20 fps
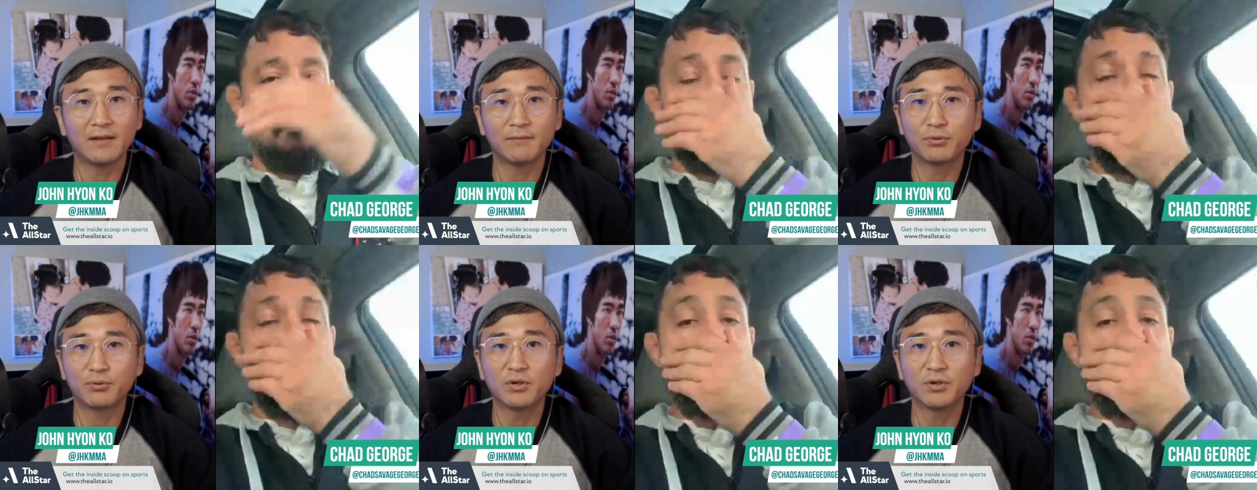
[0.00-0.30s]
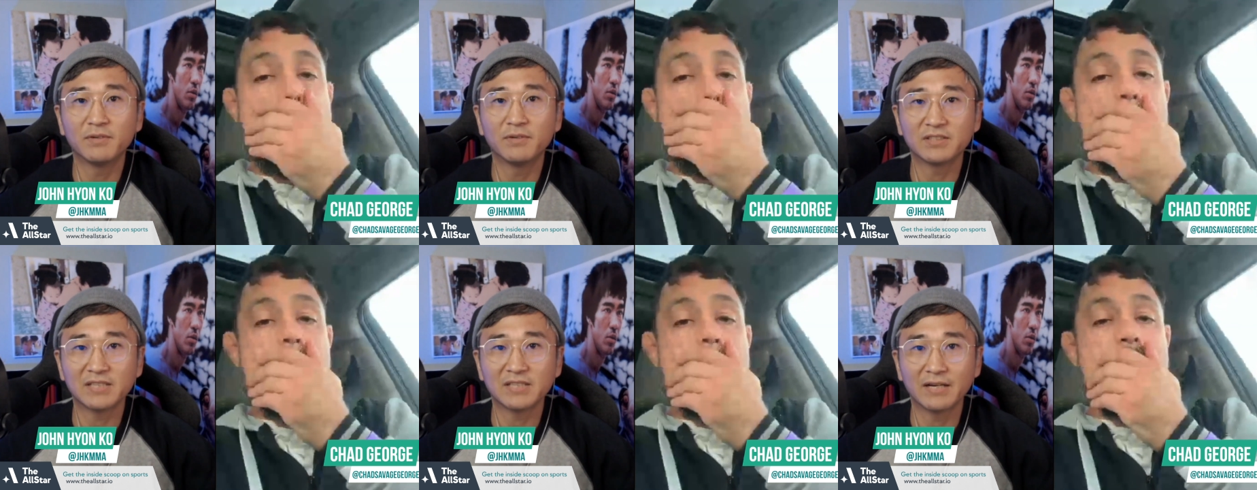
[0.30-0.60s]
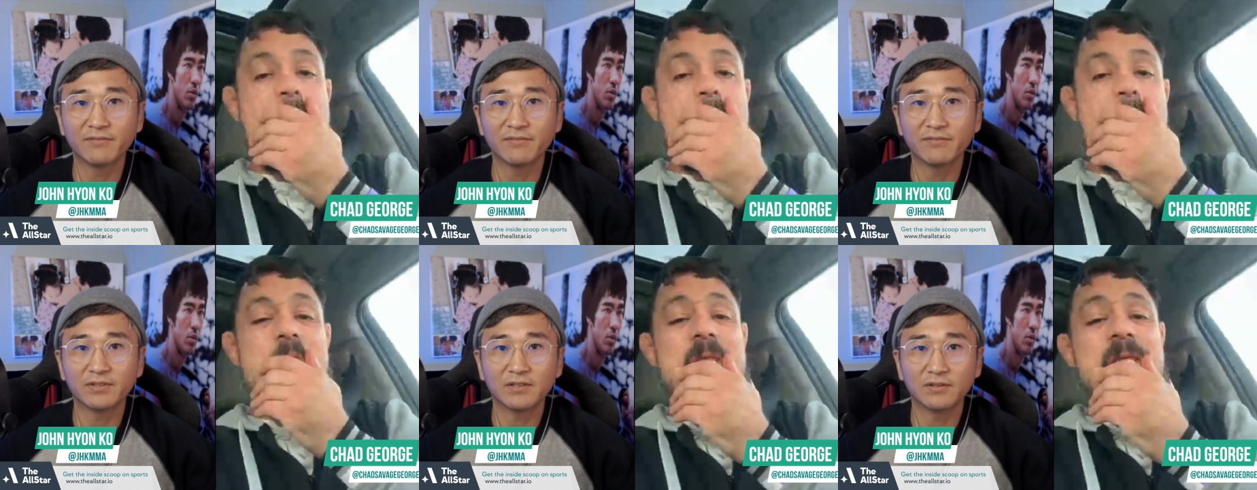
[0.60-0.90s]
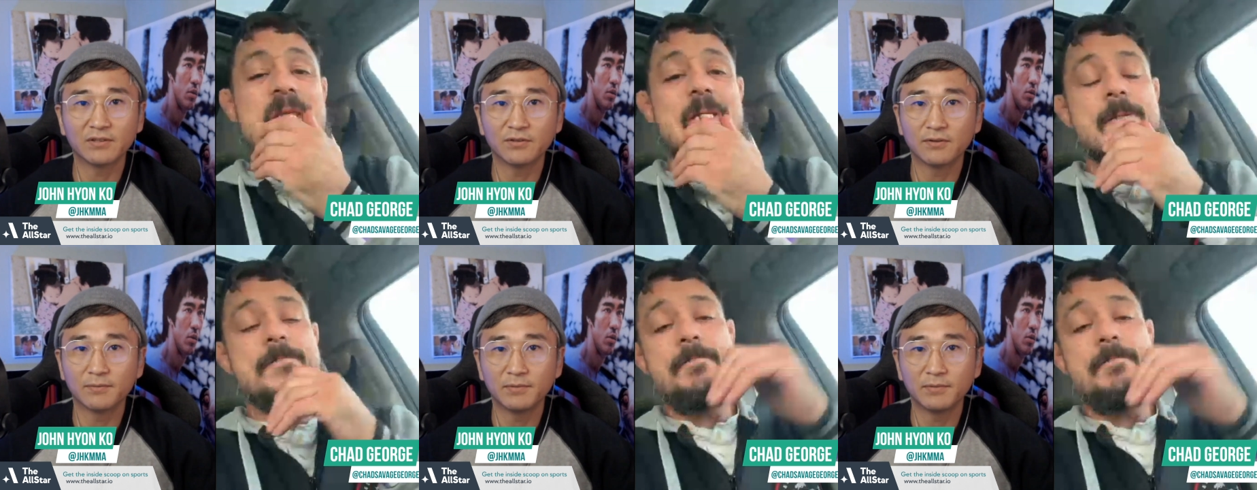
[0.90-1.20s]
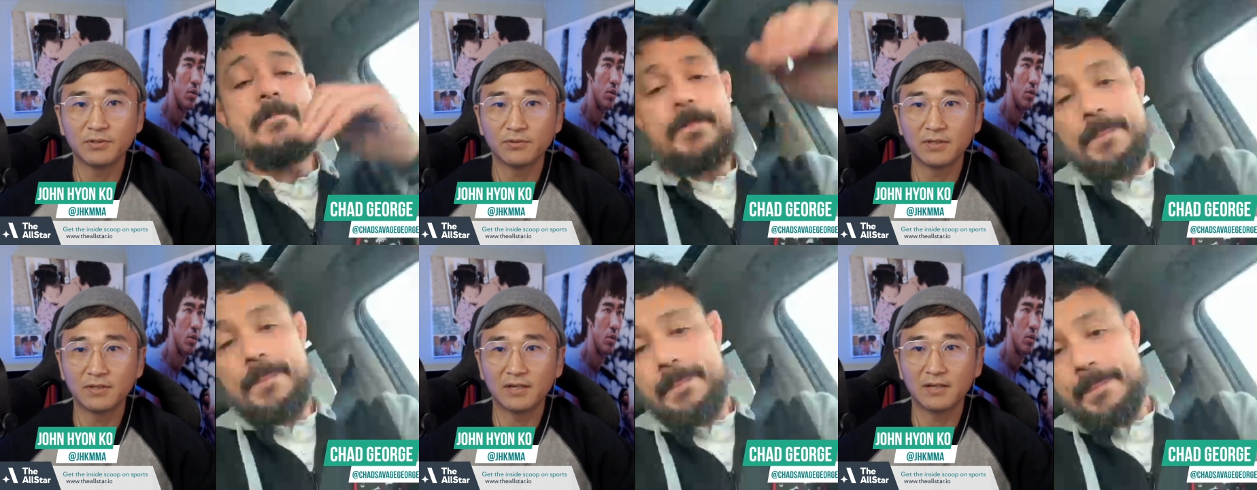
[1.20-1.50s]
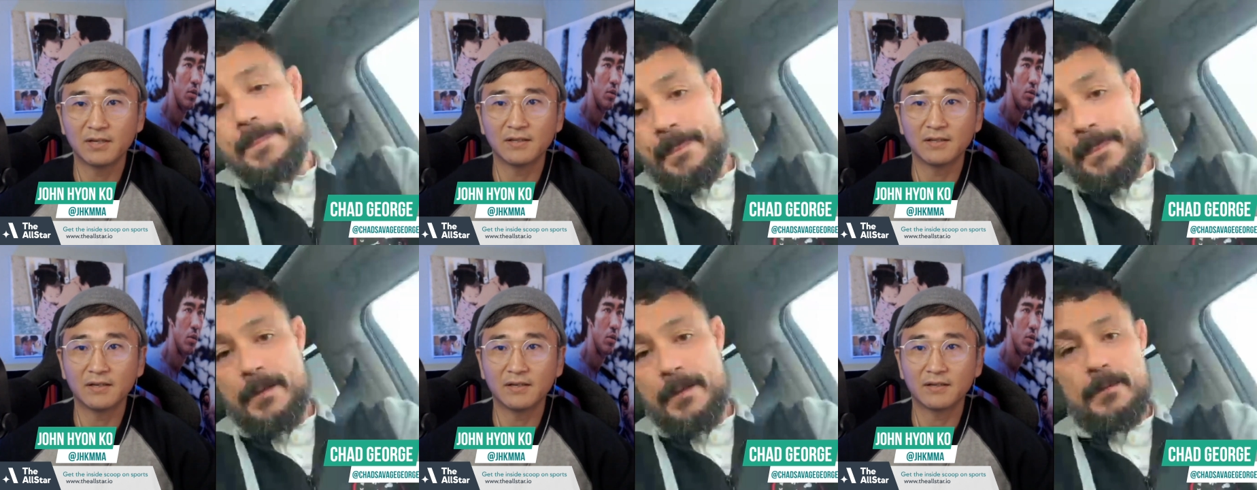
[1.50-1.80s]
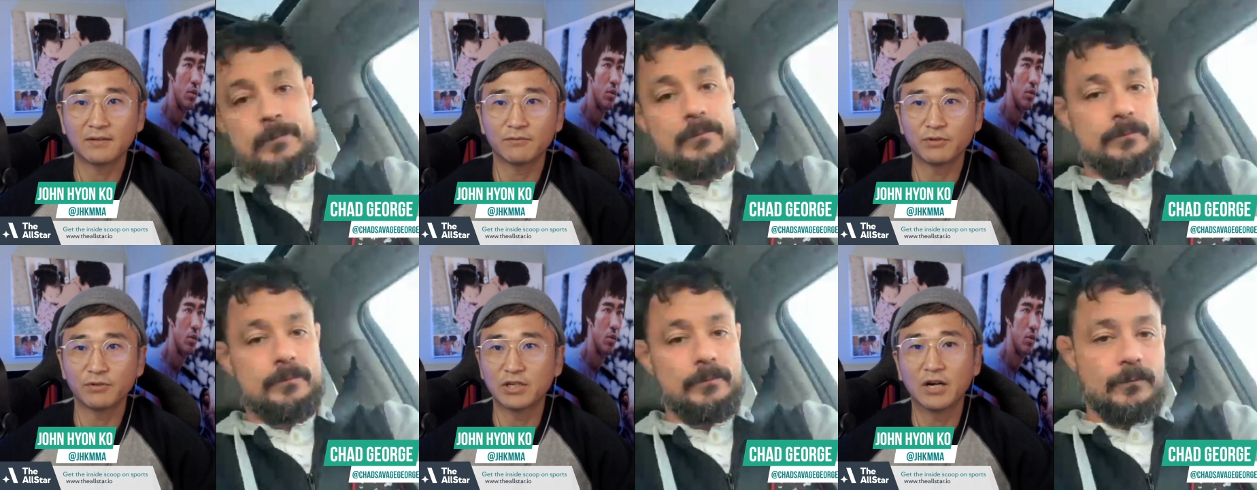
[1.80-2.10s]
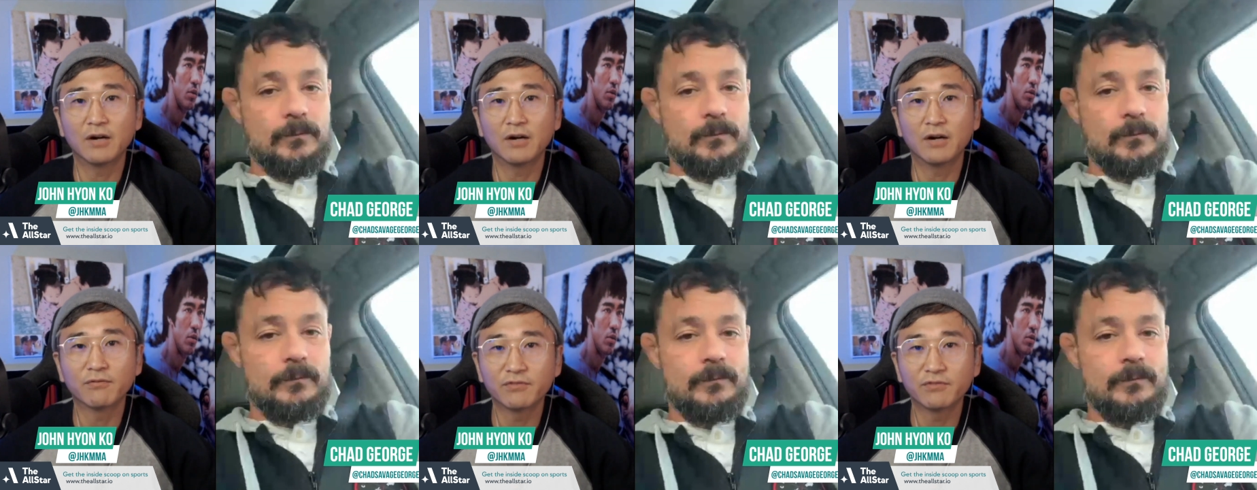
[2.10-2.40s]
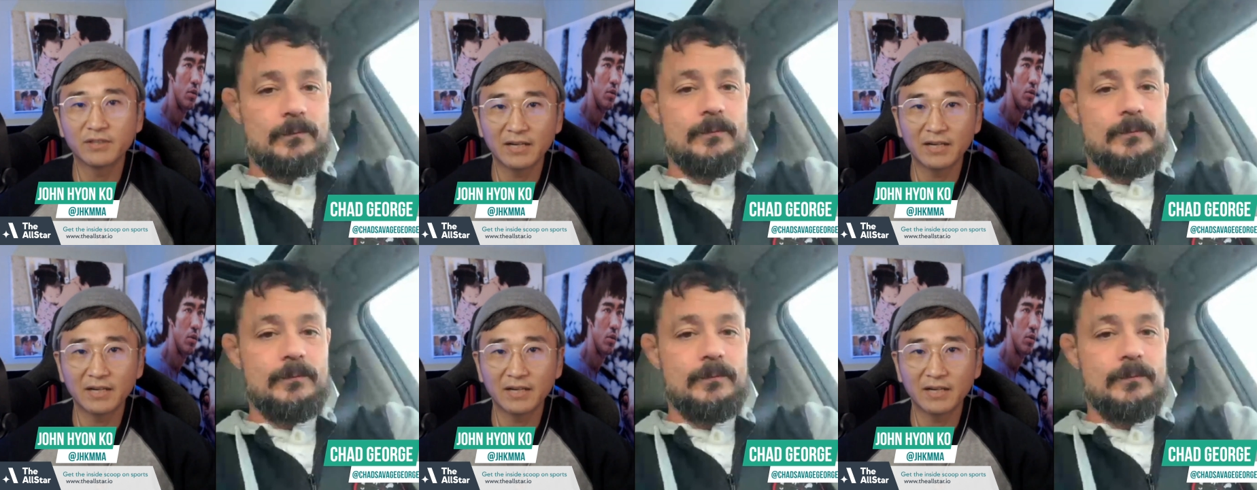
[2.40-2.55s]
Speaker 1: pretty much everything. You know, I mean, you got like recovery